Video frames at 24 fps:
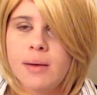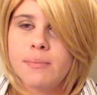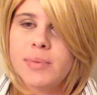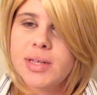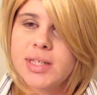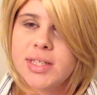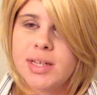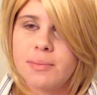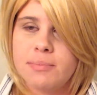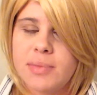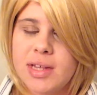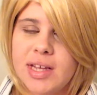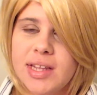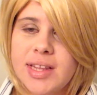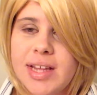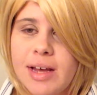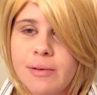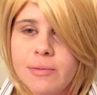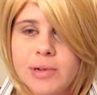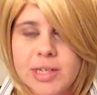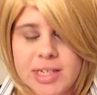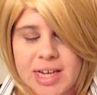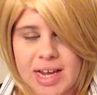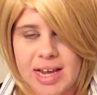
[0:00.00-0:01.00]
But something that
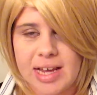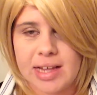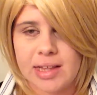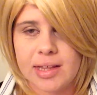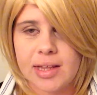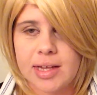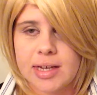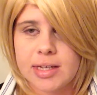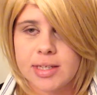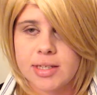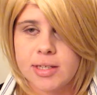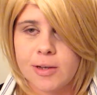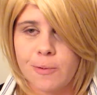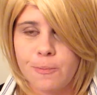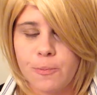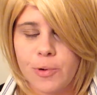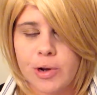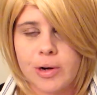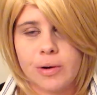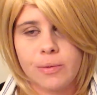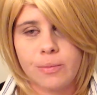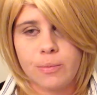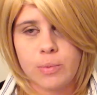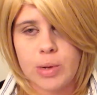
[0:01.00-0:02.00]
would take like
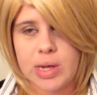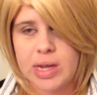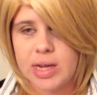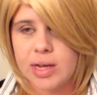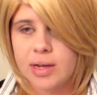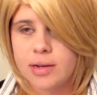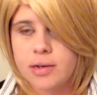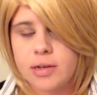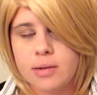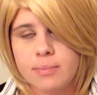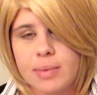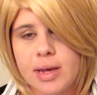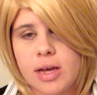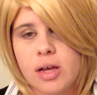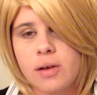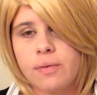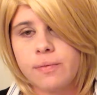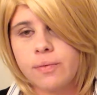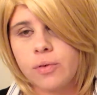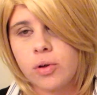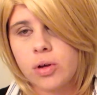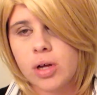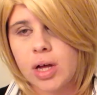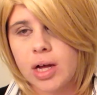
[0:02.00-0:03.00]
someone a week to make a
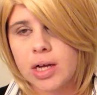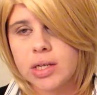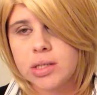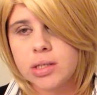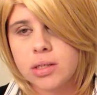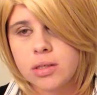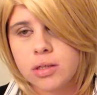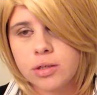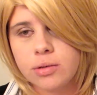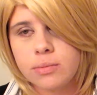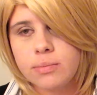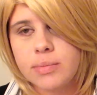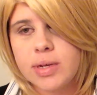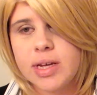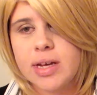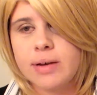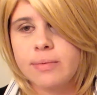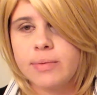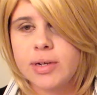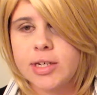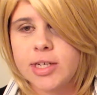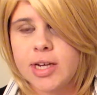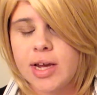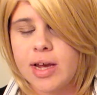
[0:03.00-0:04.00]
full costume, it
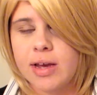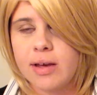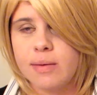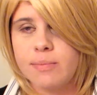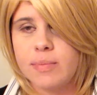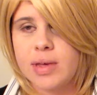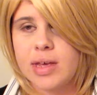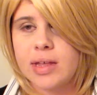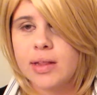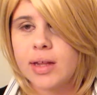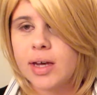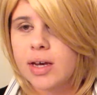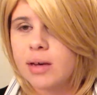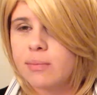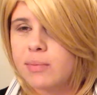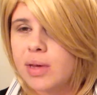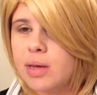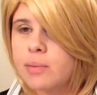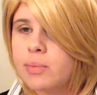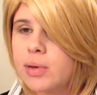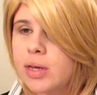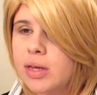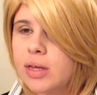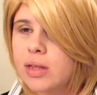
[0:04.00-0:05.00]
would take me like
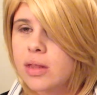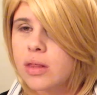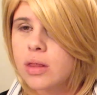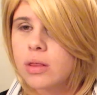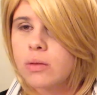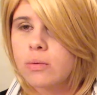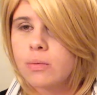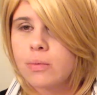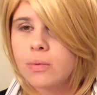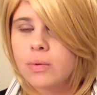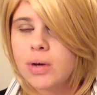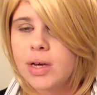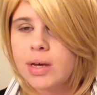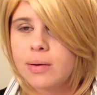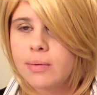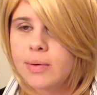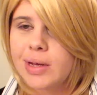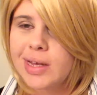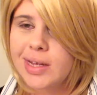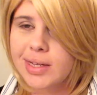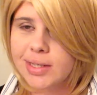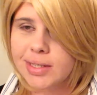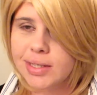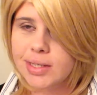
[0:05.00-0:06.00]
maybe 3
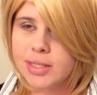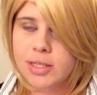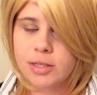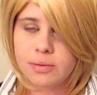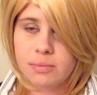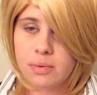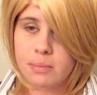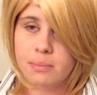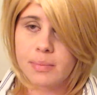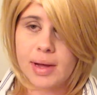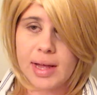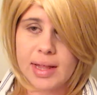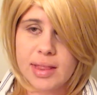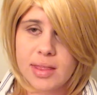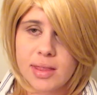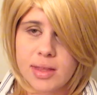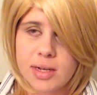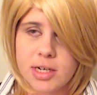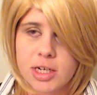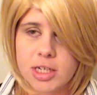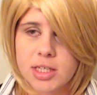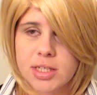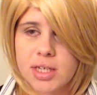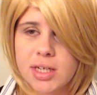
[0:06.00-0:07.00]
weeks to a month,
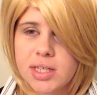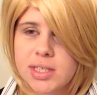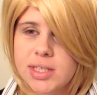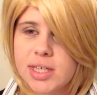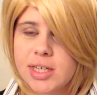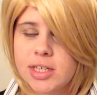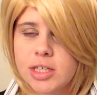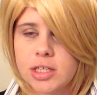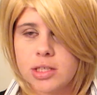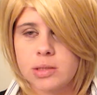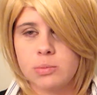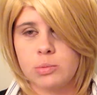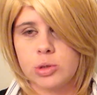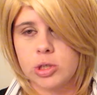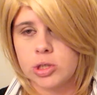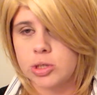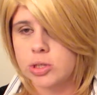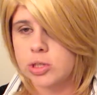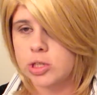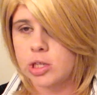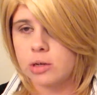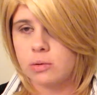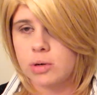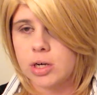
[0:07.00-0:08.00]
just because I just work
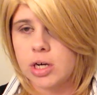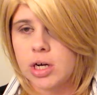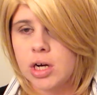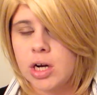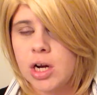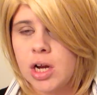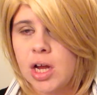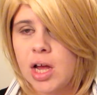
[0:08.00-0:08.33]
slower.